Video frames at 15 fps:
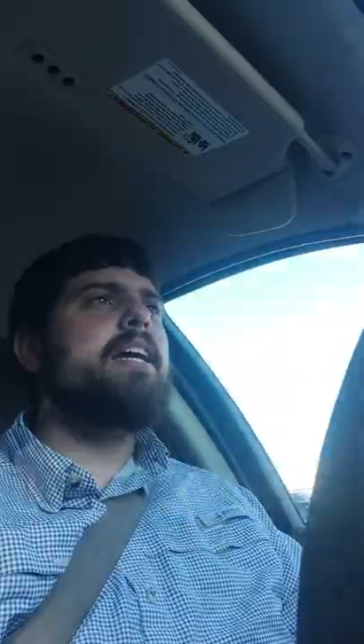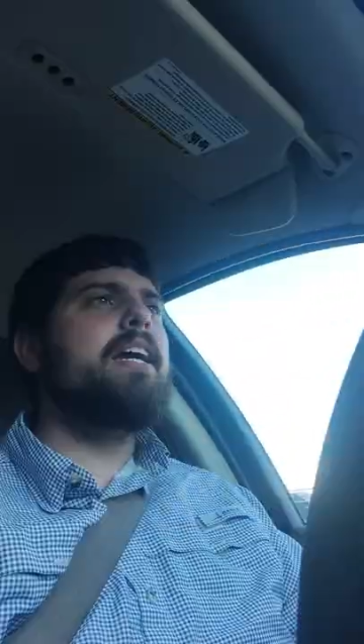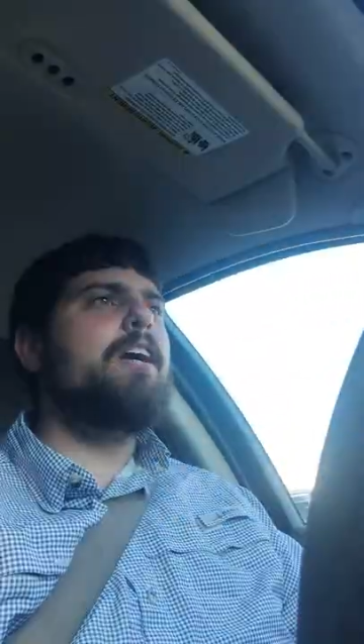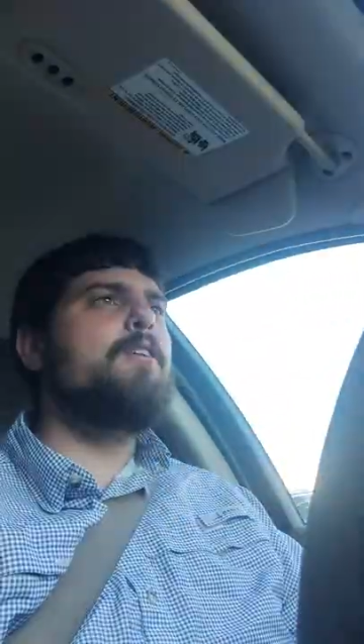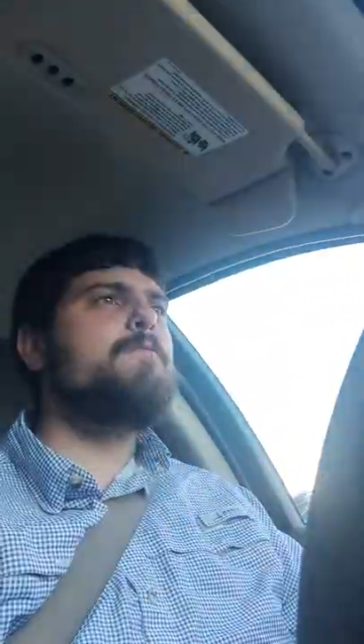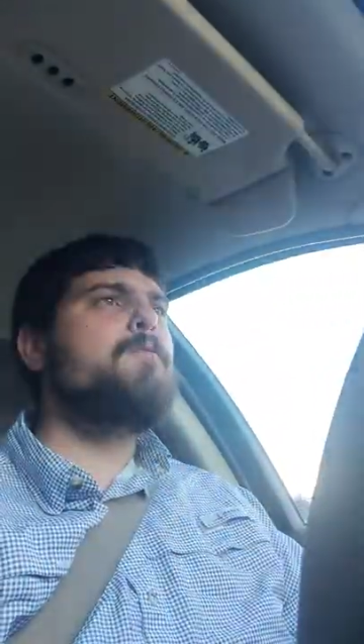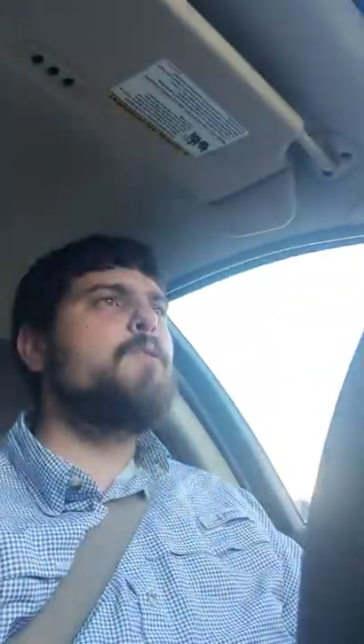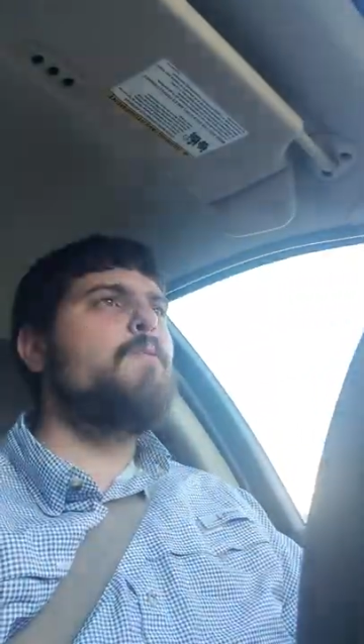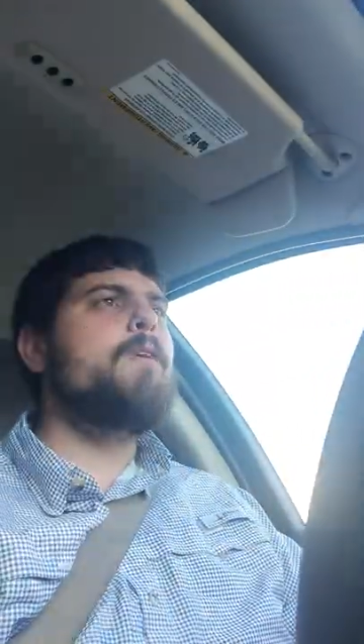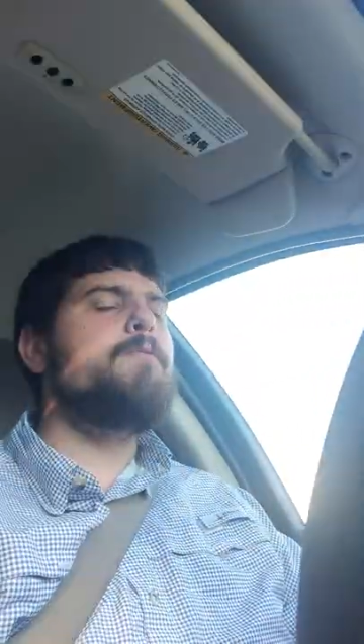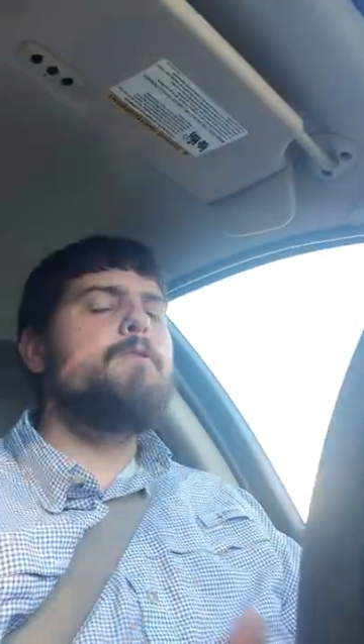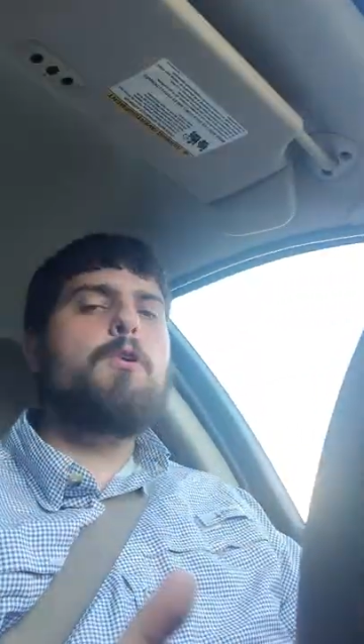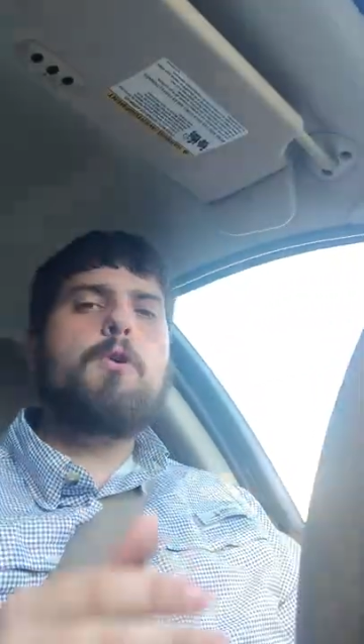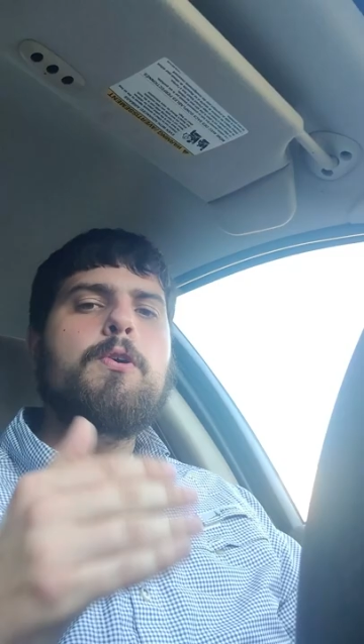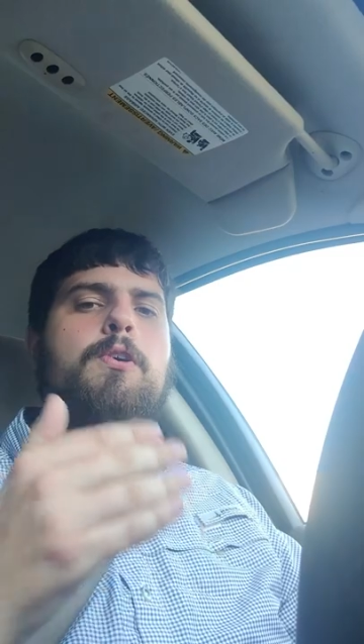careful with
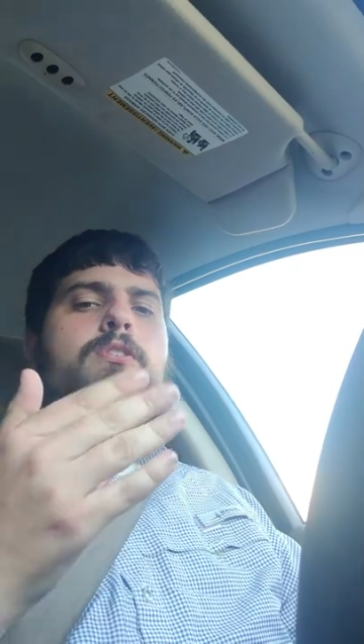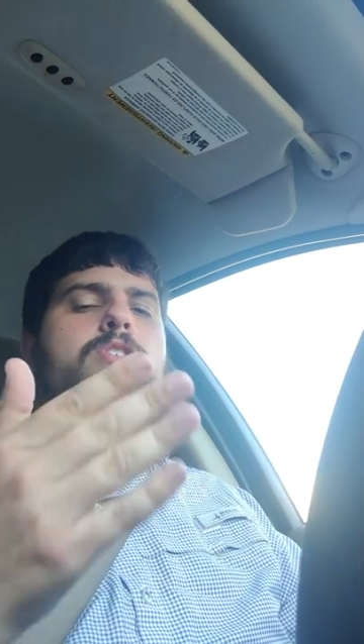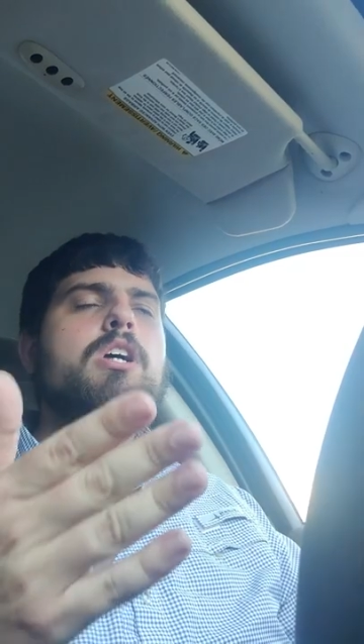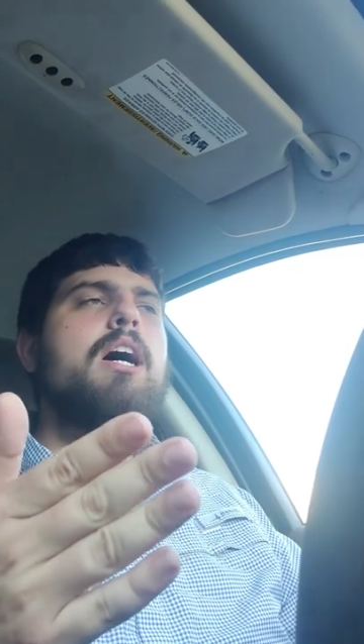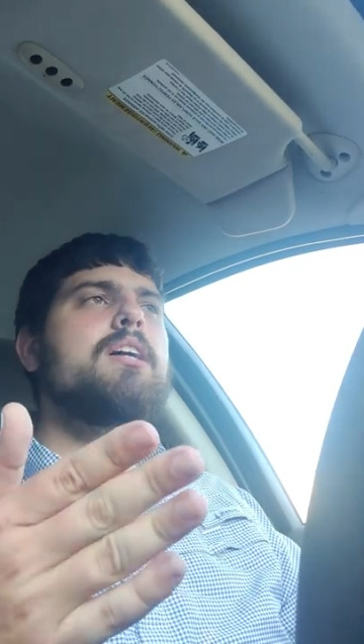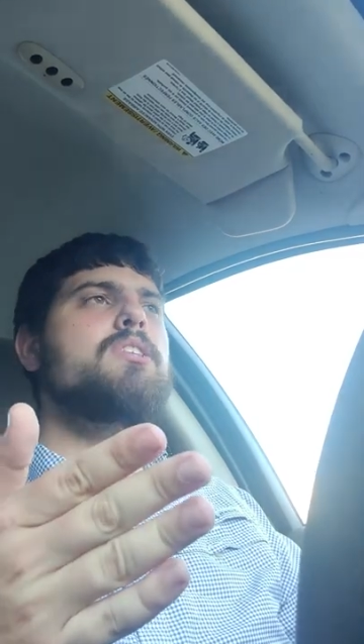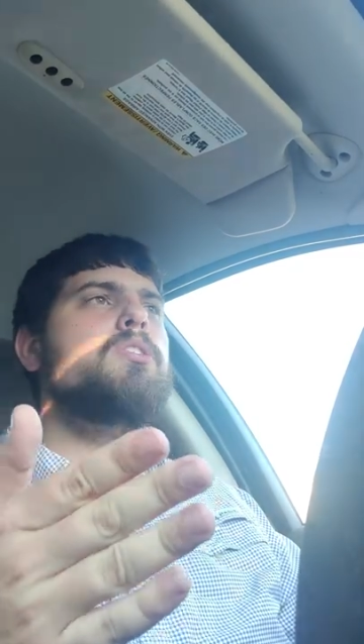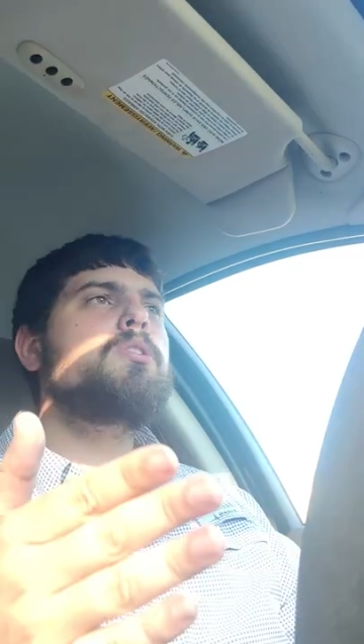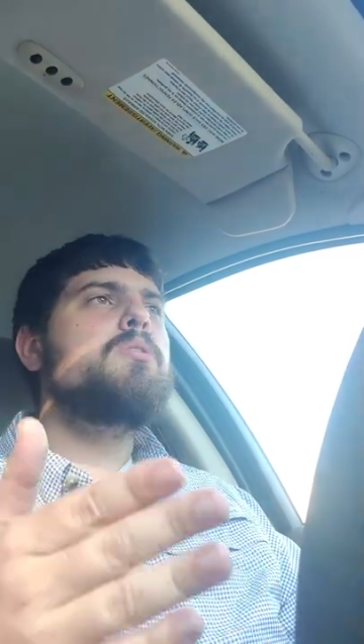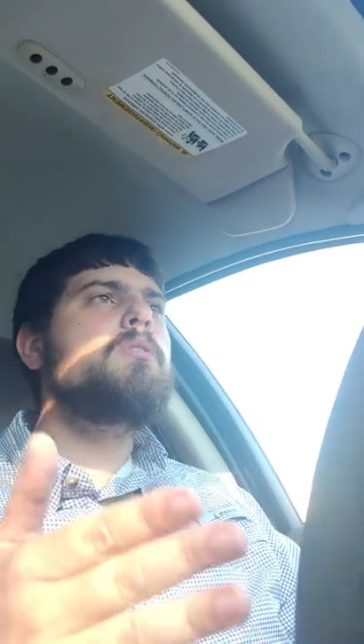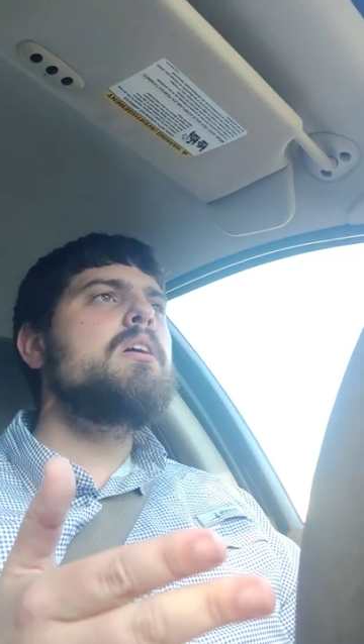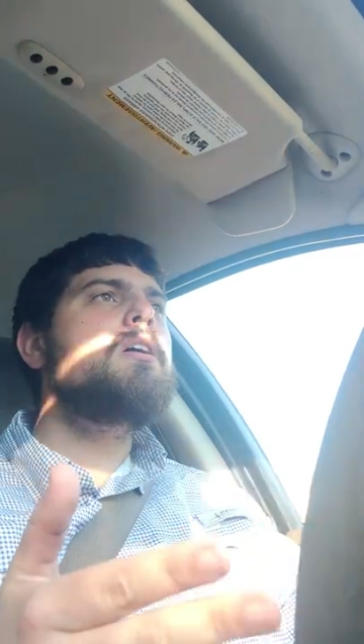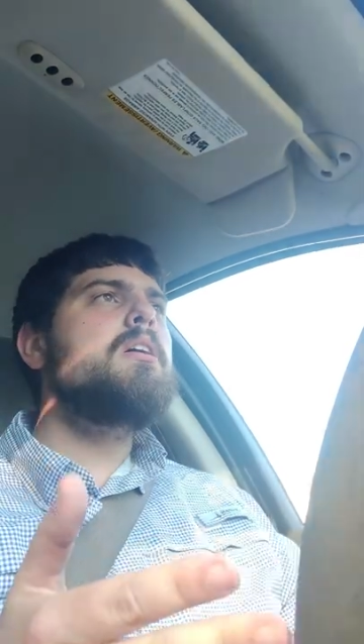who you talk to,